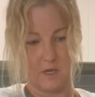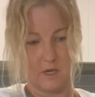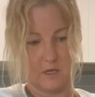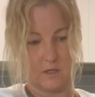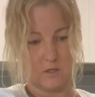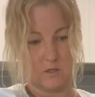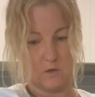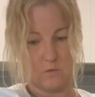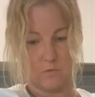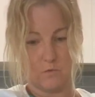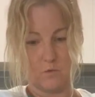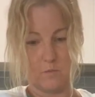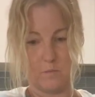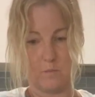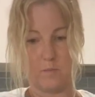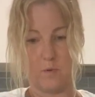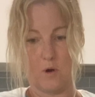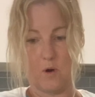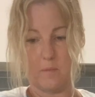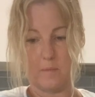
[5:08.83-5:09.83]
So we'll
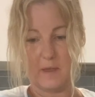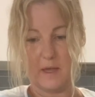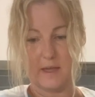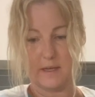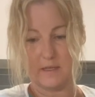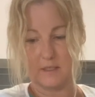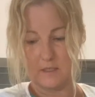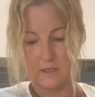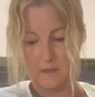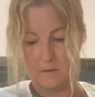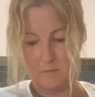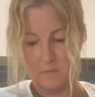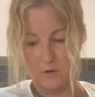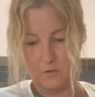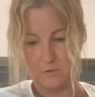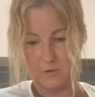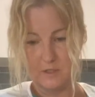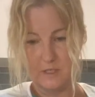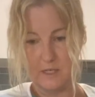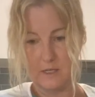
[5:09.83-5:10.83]
pop that into the
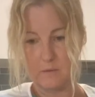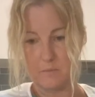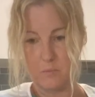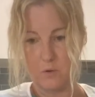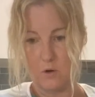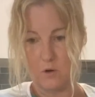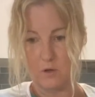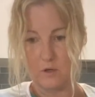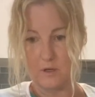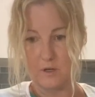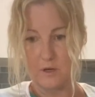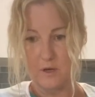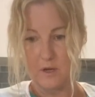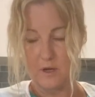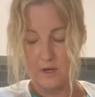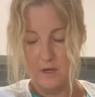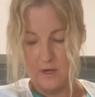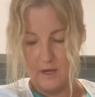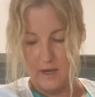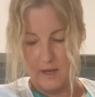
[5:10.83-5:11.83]
melting pot,
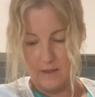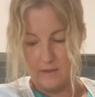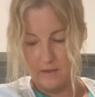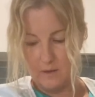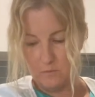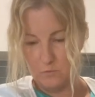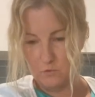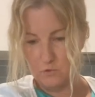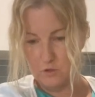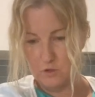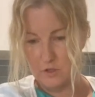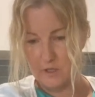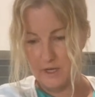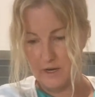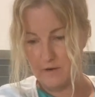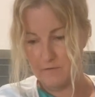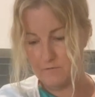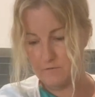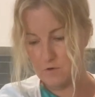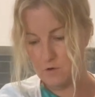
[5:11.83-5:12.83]
and then we'll do
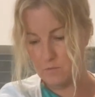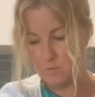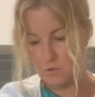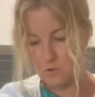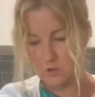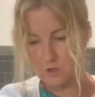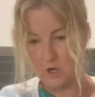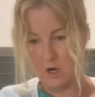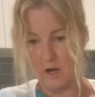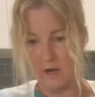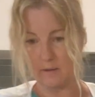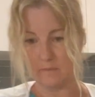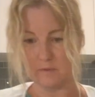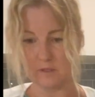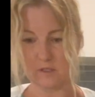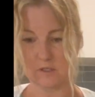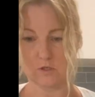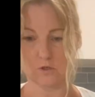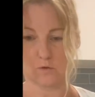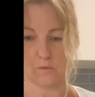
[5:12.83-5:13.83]
that a few more times
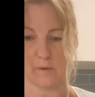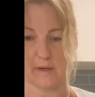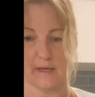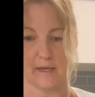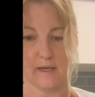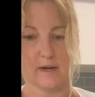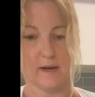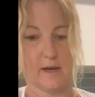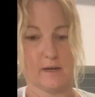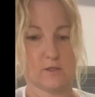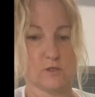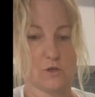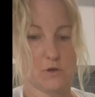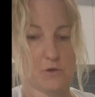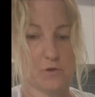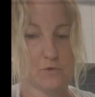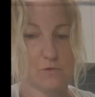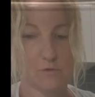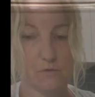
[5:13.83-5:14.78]
until we get our total.